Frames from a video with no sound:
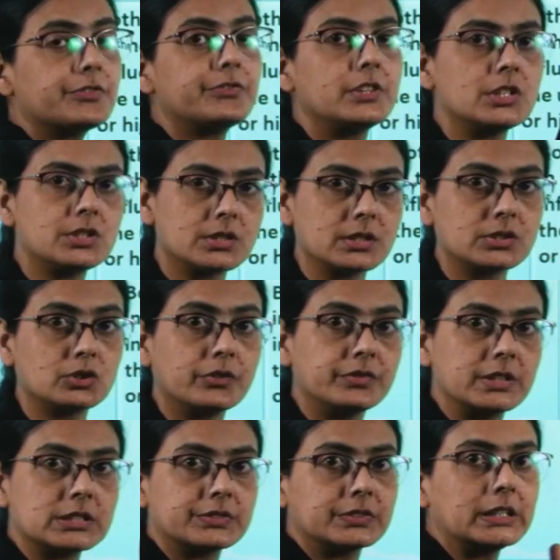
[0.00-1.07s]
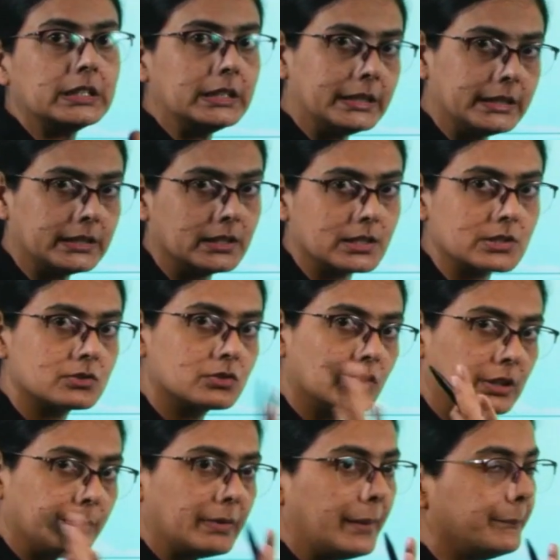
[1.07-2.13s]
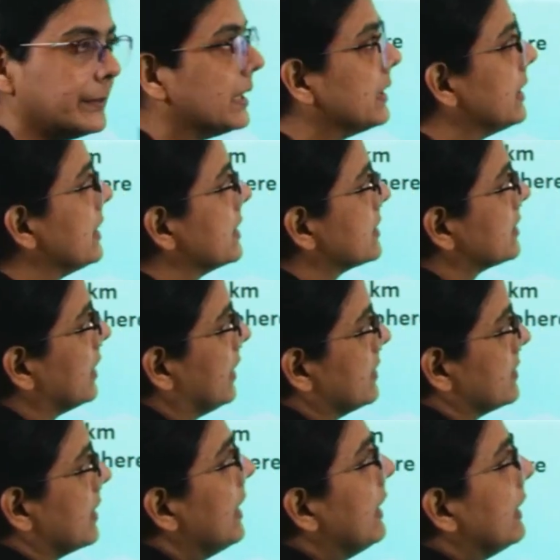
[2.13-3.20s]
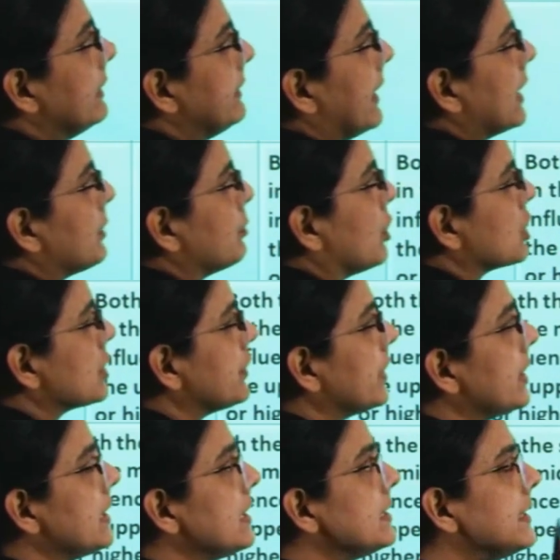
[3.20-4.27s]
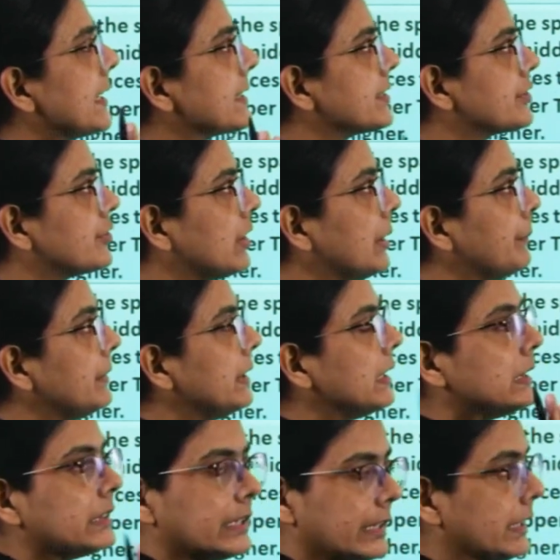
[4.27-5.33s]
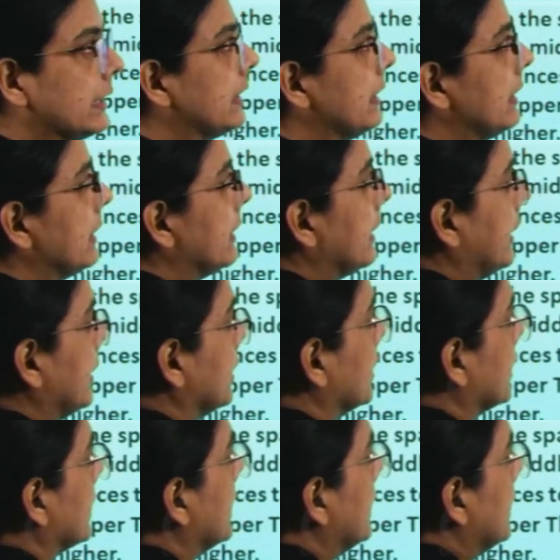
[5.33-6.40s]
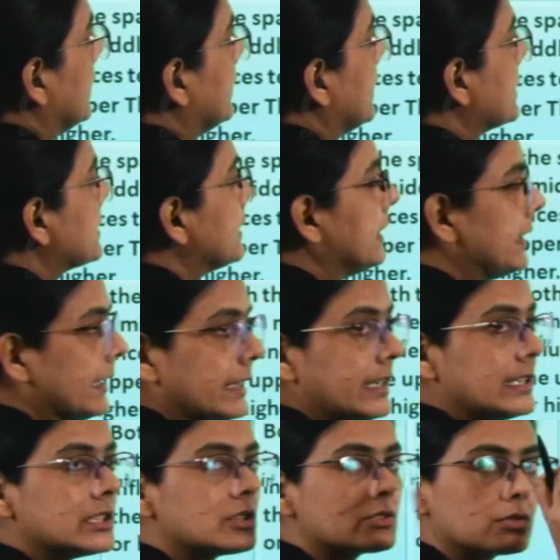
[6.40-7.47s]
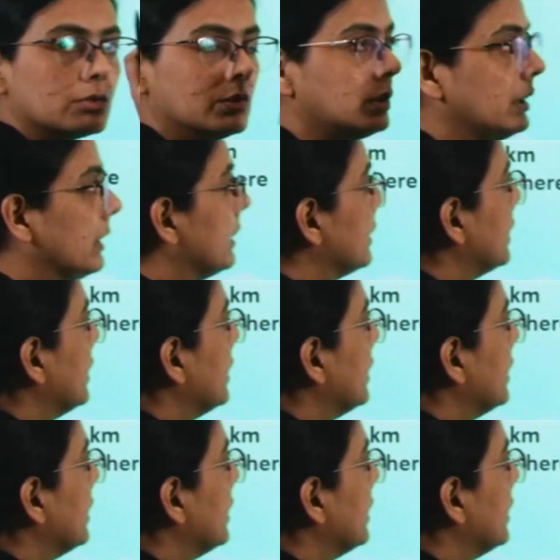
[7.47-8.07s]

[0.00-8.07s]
features of this one layer. So remember these things. The atmosphere is extremely thin here. This layer is too